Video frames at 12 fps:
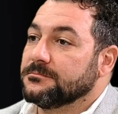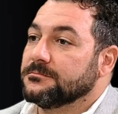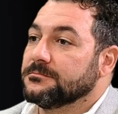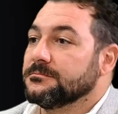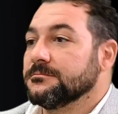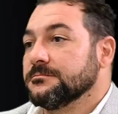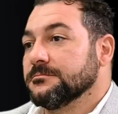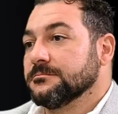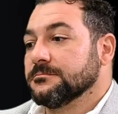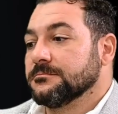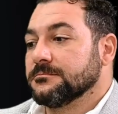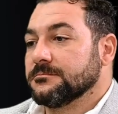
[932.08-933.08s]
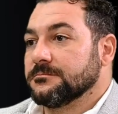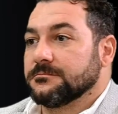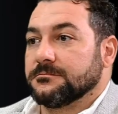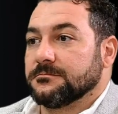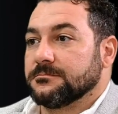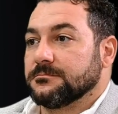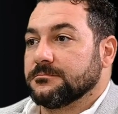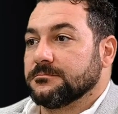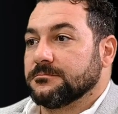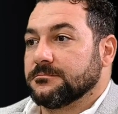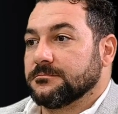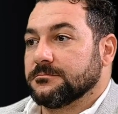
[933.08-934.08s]

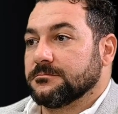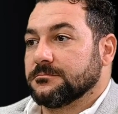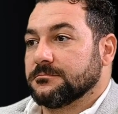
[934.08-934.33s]
The person shown says nothing.